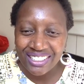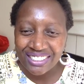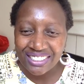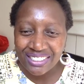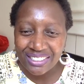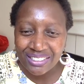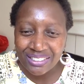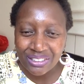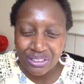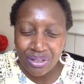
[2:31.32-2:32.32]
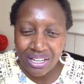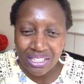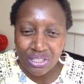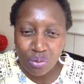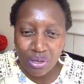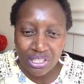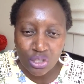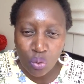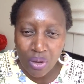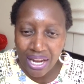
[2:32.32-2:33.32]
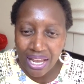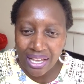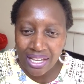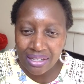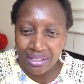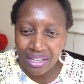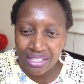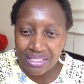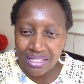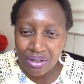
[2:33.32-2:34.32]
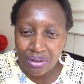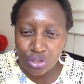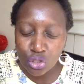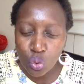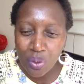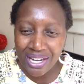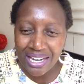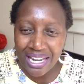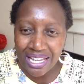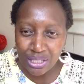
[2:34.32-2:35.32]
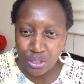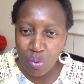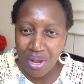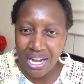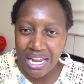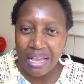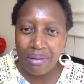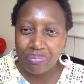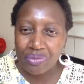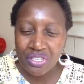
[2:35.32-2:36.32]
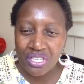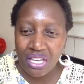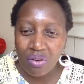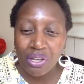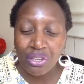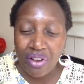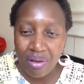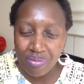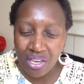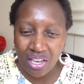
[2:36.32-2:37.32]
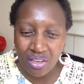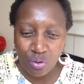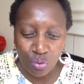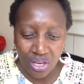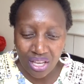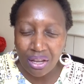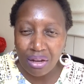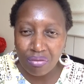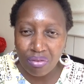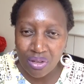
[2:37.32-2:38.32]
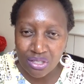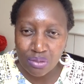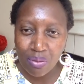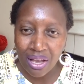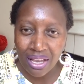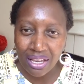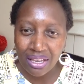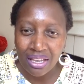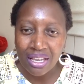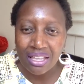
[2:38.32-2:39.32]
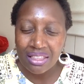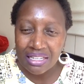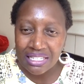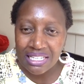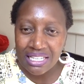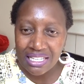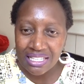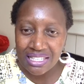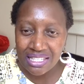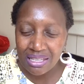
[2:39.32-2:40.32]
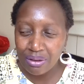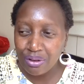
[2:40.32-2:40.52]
So 2020, let's go 2020. See, when you come here, you get influenced by the T's.